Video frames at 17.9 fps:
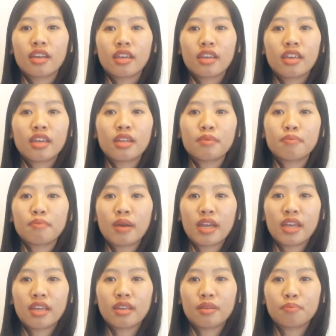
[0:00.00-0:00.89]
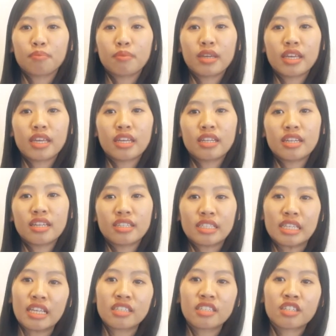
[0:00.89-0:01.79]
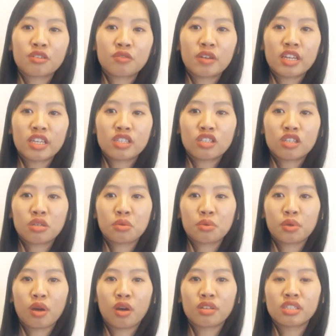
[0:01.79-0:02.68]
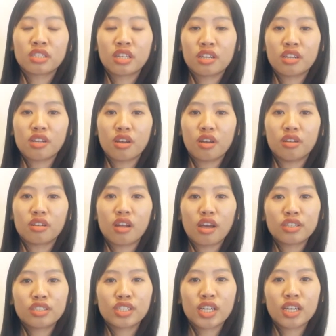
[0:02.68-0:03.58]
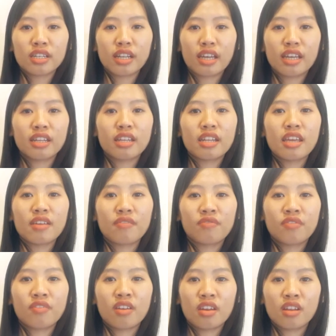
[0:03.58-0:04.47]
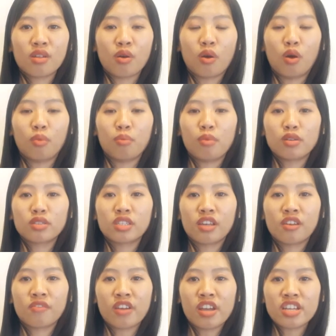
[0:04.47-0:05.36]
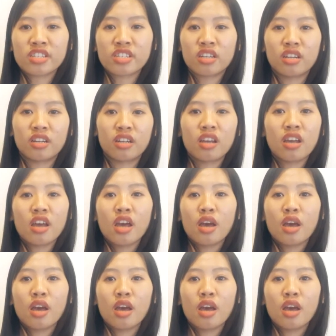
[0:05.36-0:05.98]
It may be necessary to consider not just individual motivation,